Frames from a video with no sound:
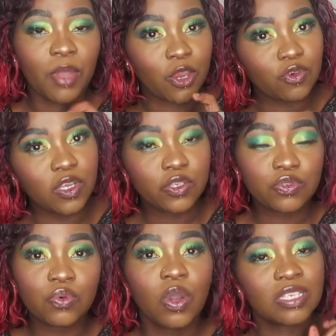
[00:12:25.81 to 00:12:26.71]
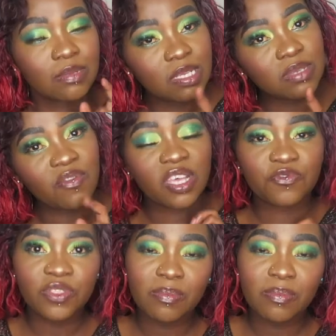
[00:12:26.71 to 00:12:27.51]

I really do. Sometimes I even ask for the